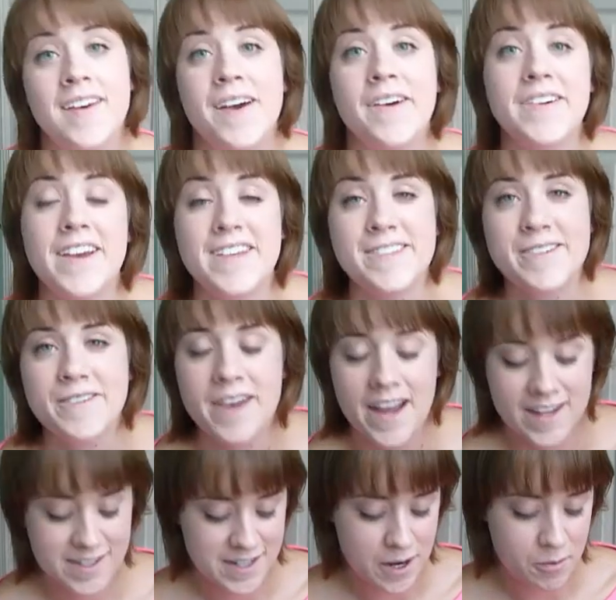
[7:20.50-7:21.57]
Okay, so
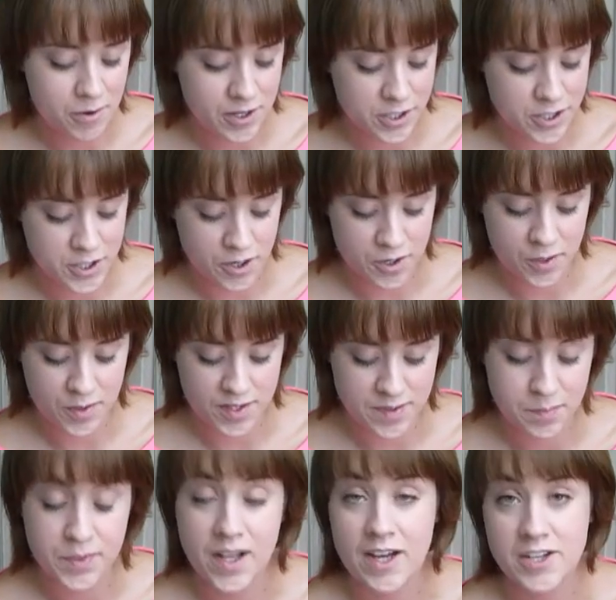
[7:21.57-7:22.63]
next I want to show you this
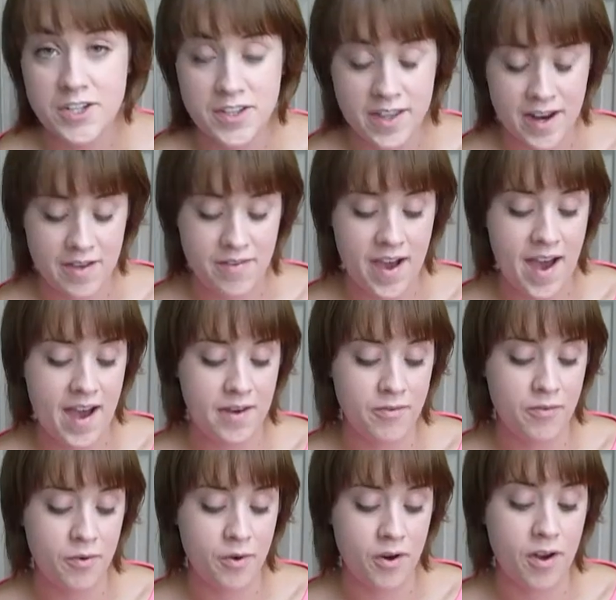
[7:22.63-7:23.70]
blush that I've had
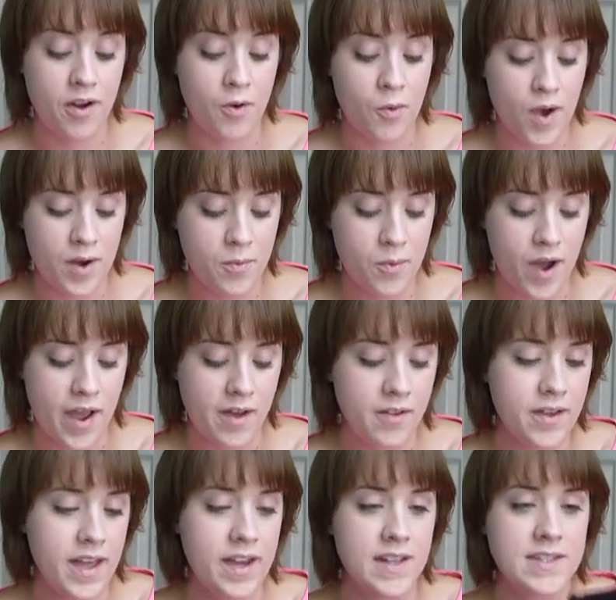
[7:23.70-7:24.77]
for quite a
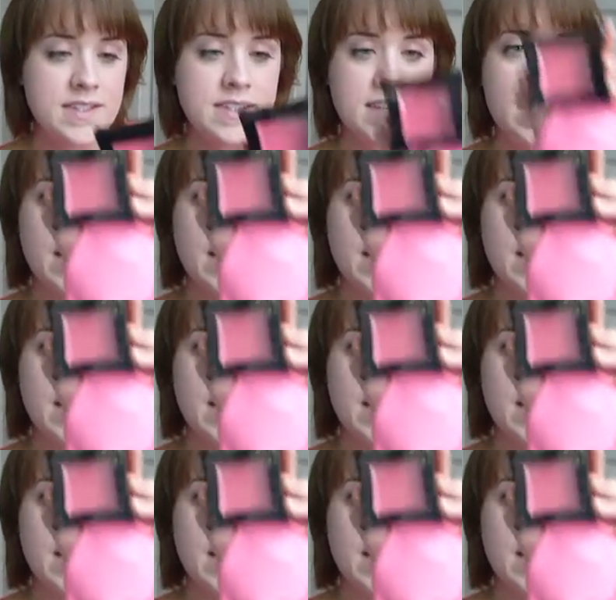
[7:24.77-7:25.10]
while, and it's the